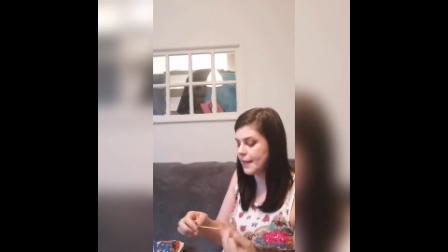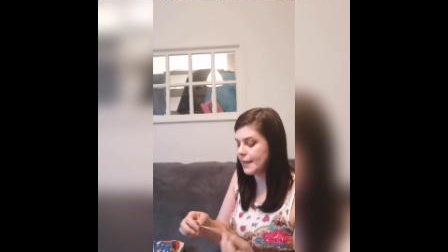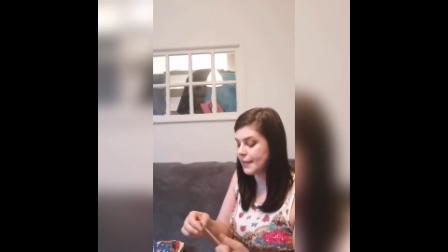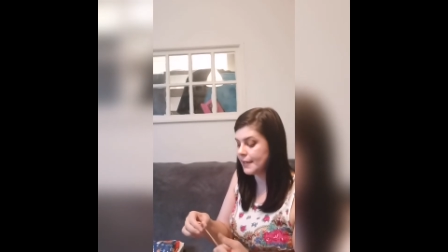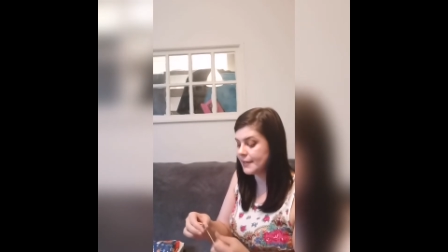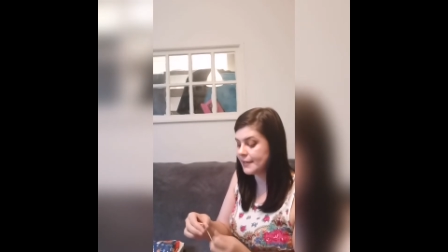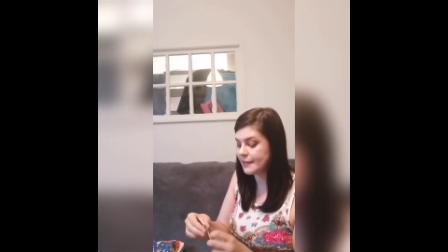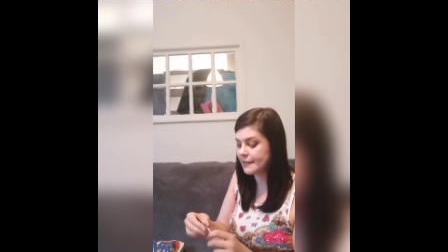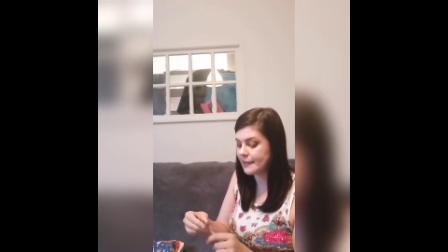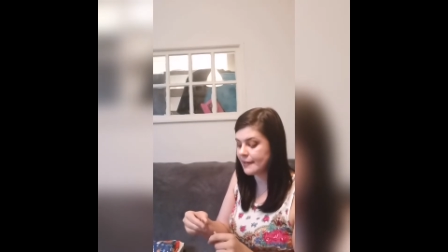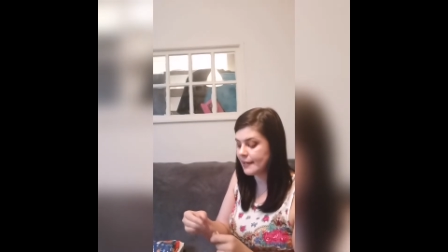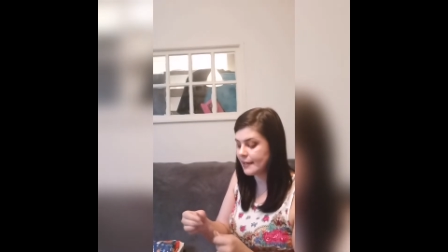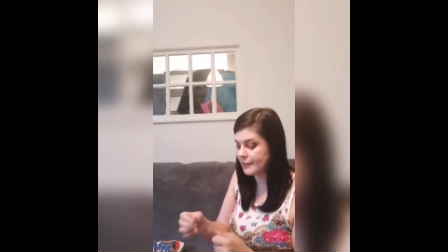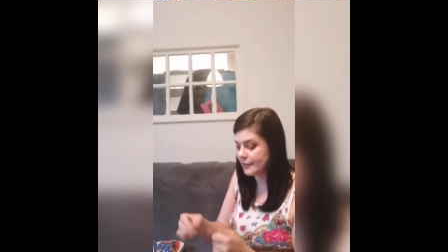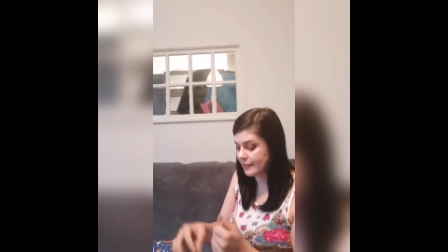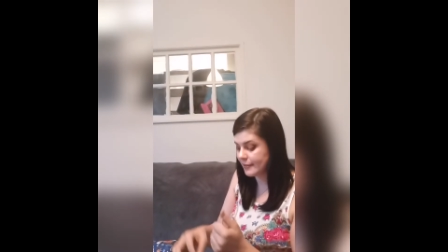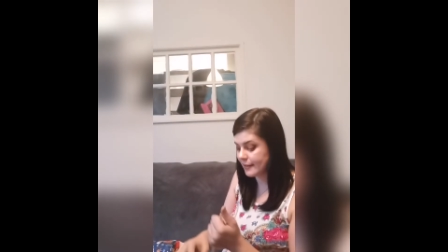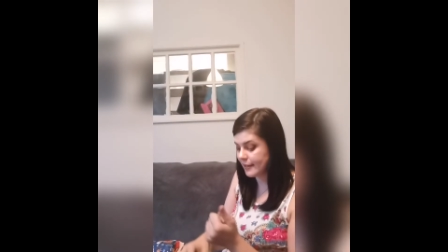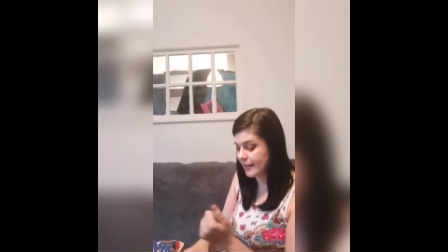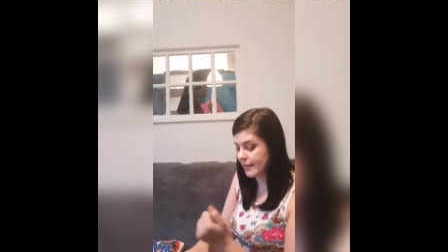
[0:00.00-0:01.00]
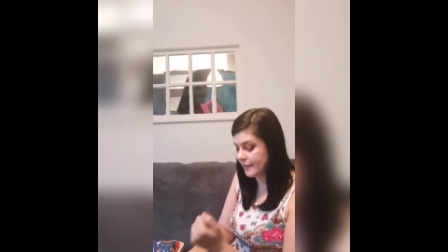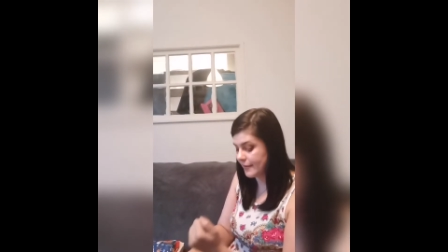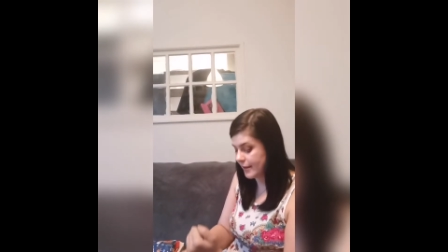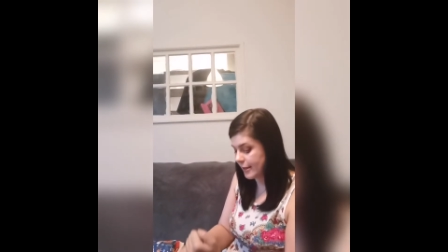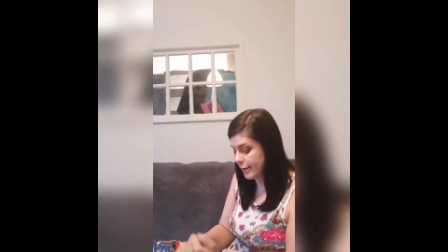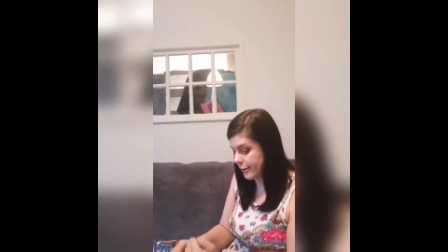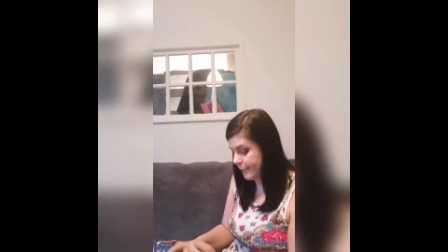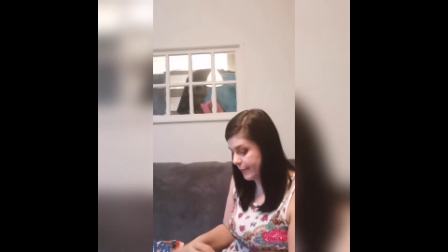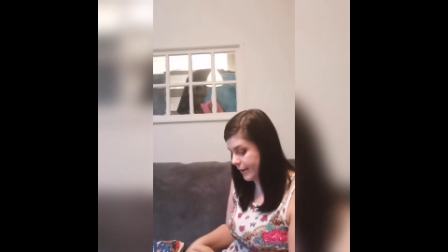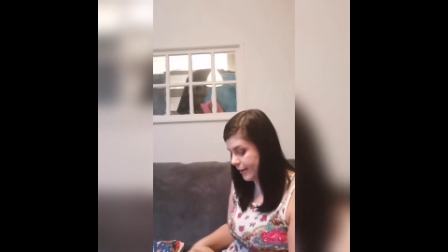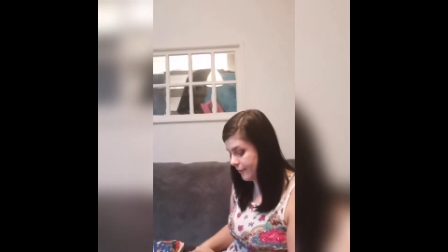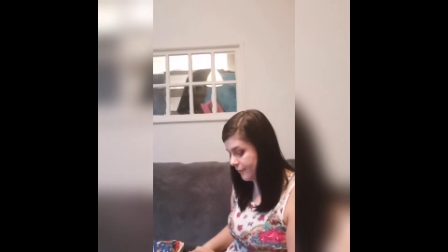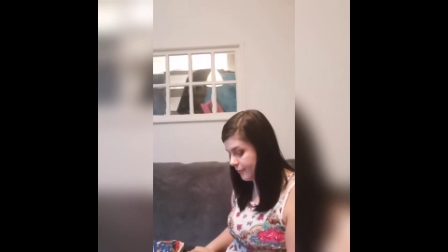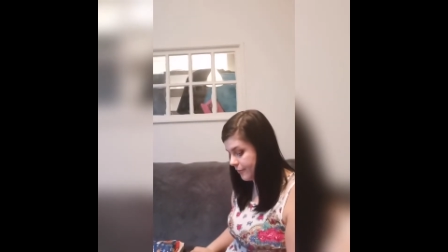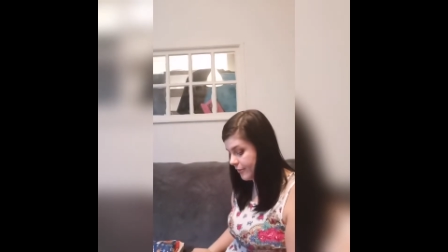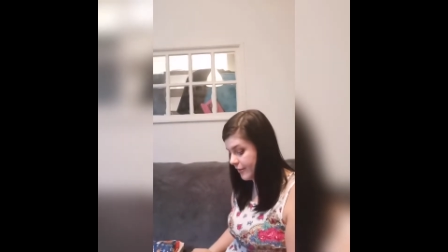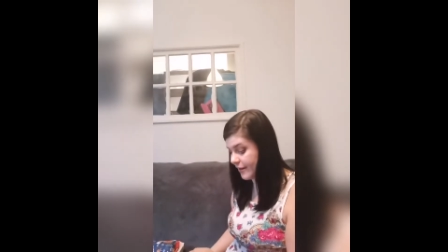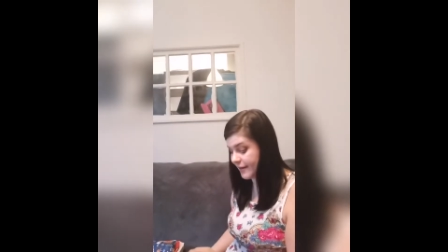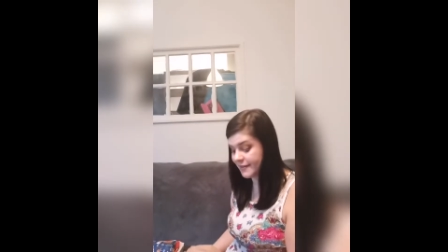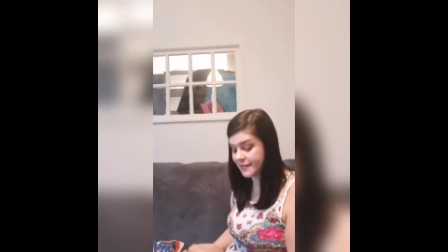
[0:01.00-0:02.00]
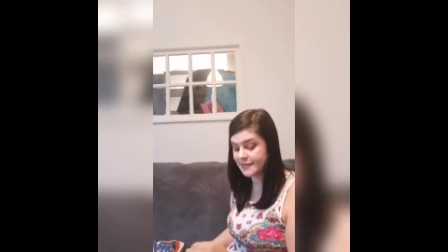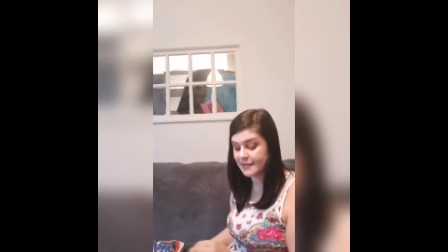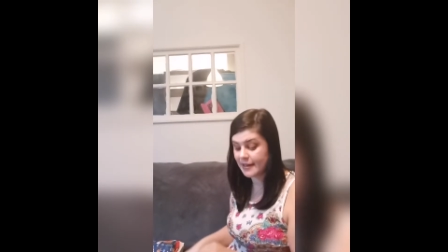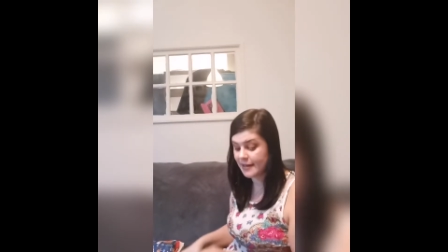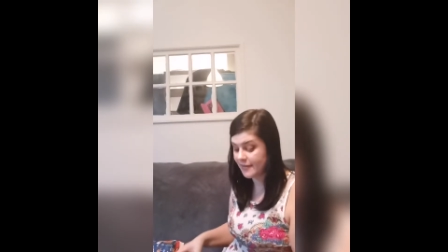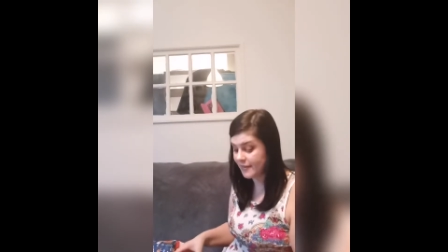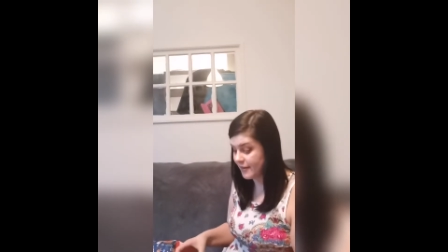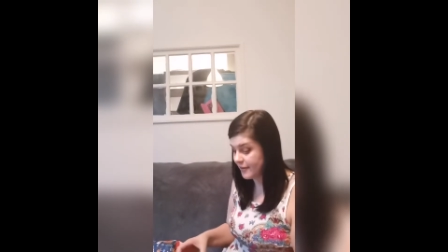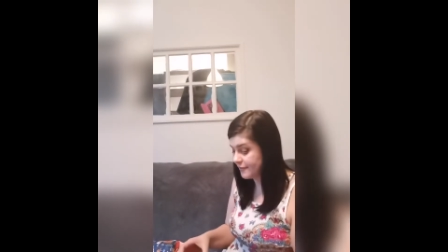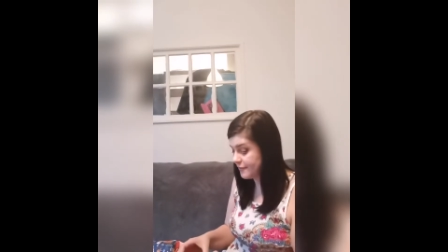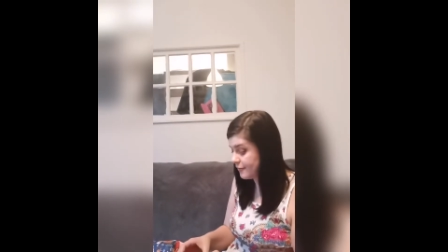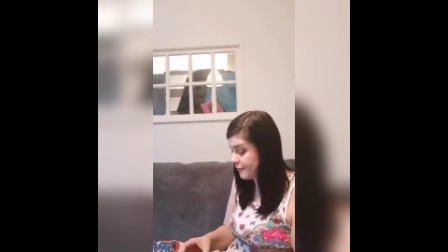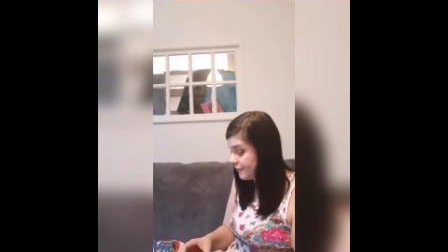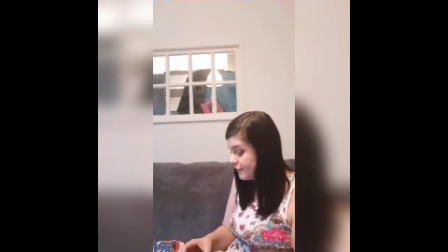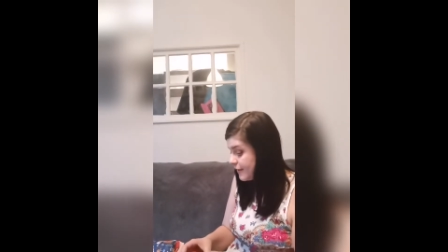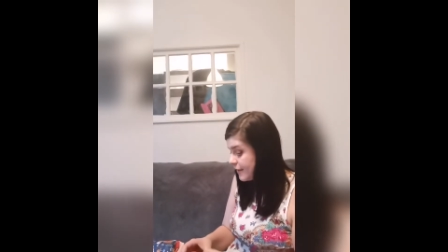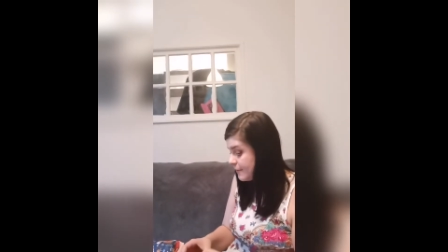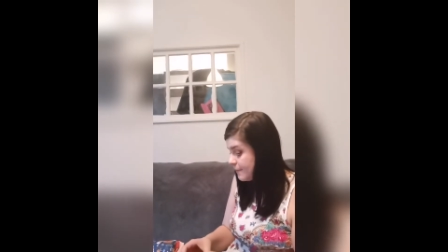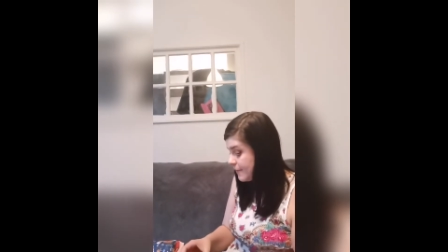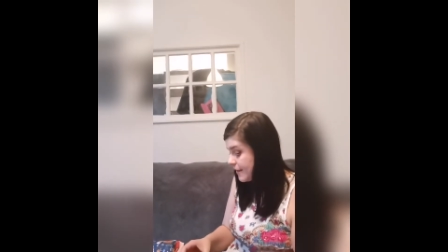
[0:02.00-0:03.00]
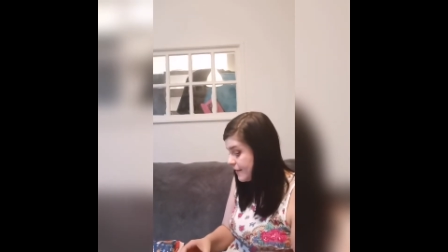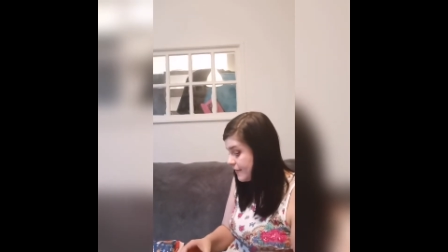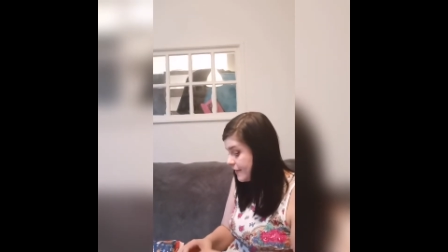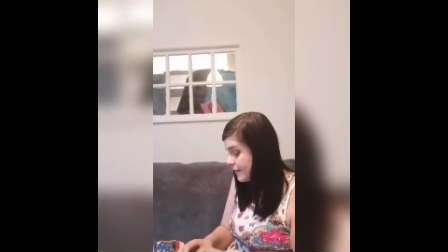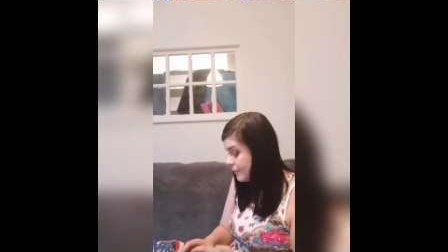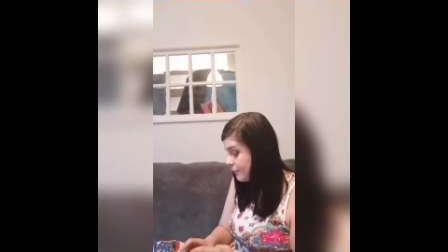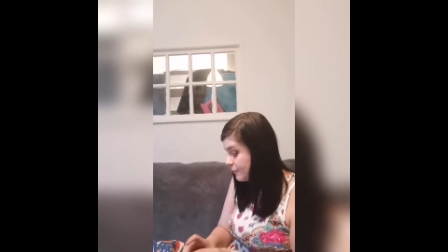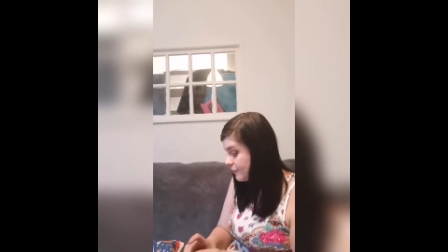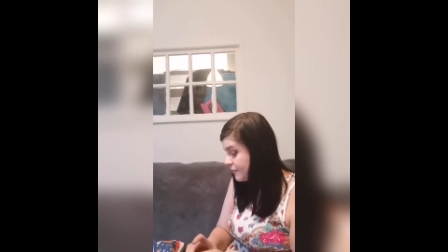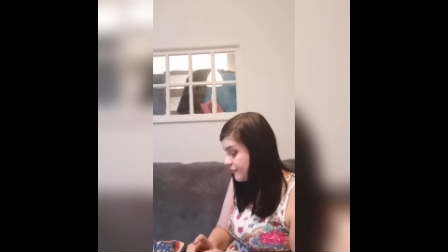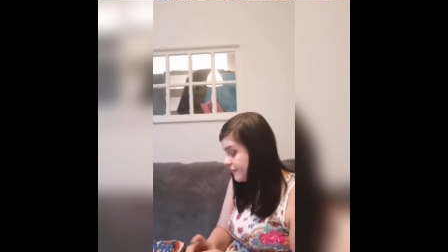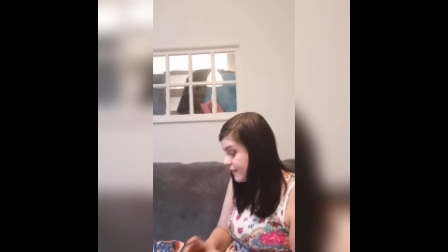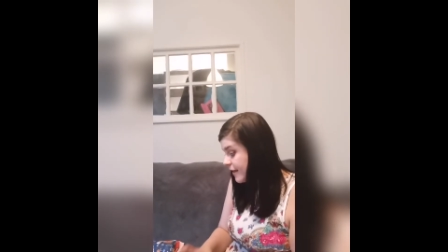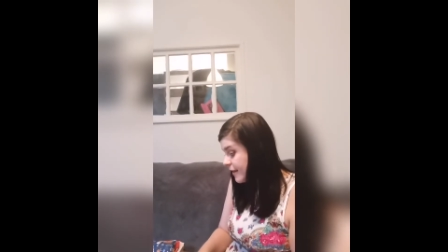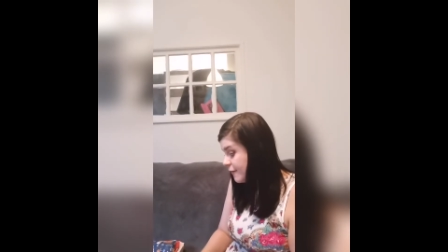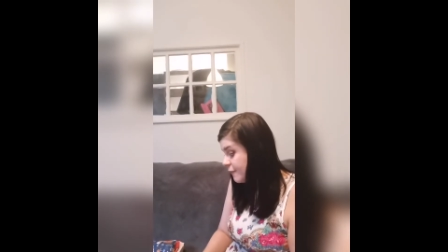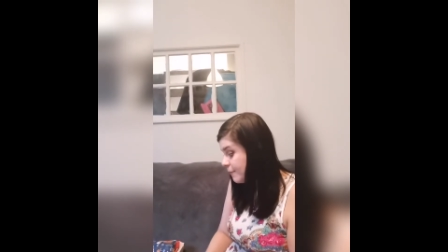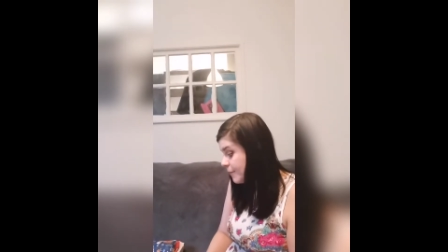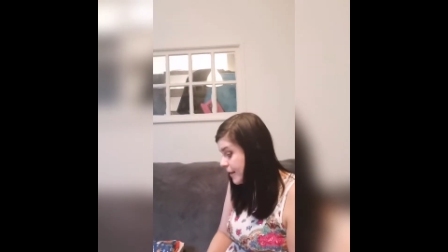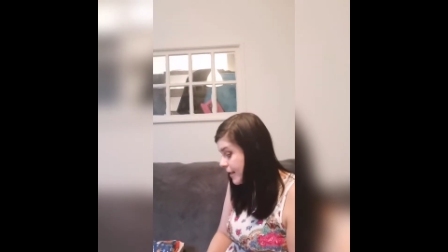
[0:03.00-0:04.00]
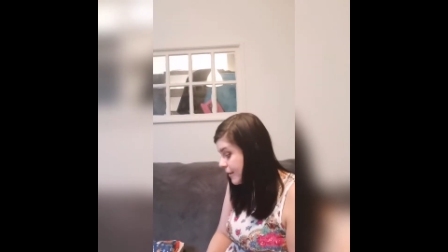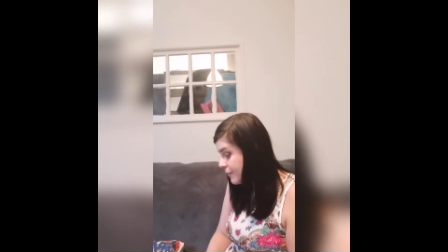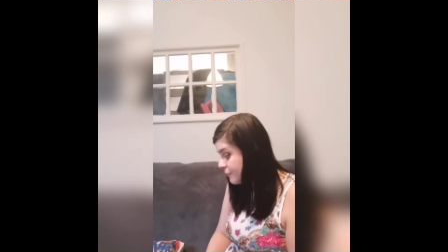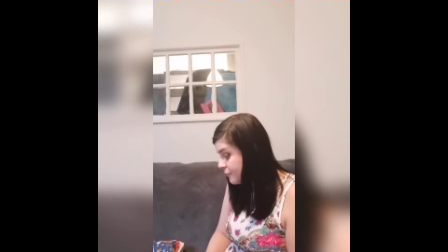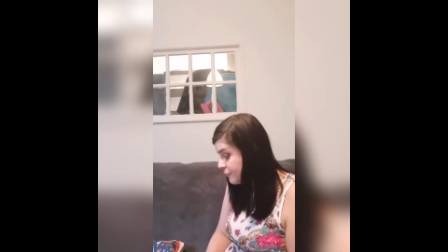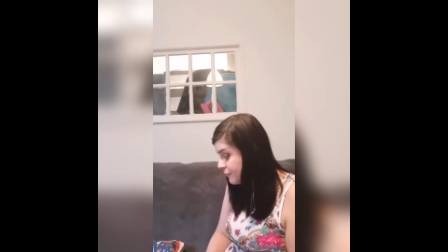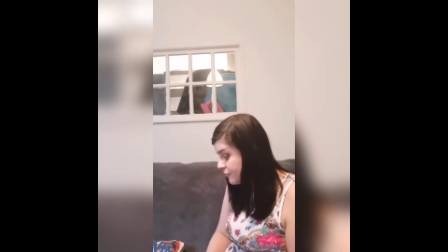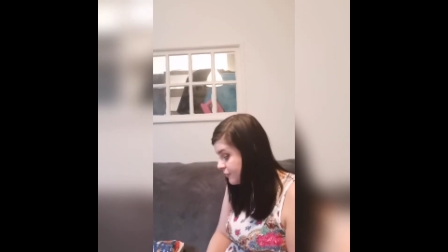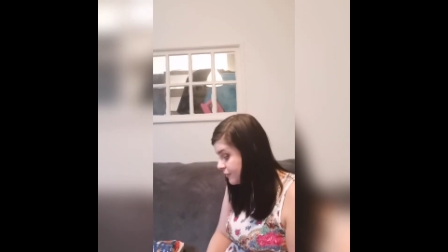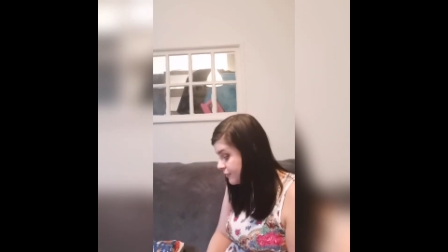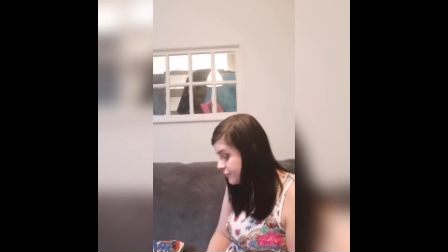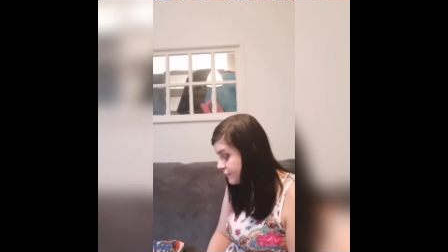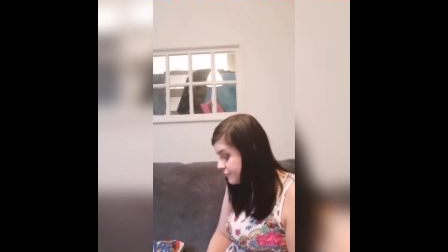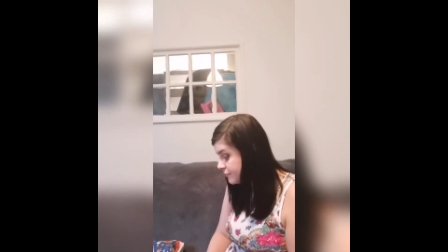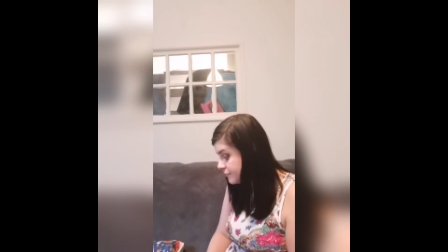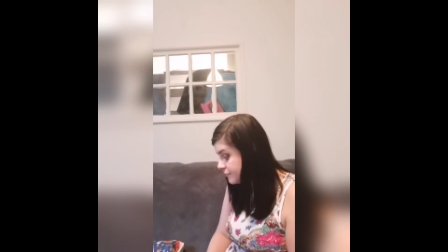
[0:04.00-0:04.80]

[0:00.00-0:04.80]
and I did I did like that about that set and that's eBay and that was five pounds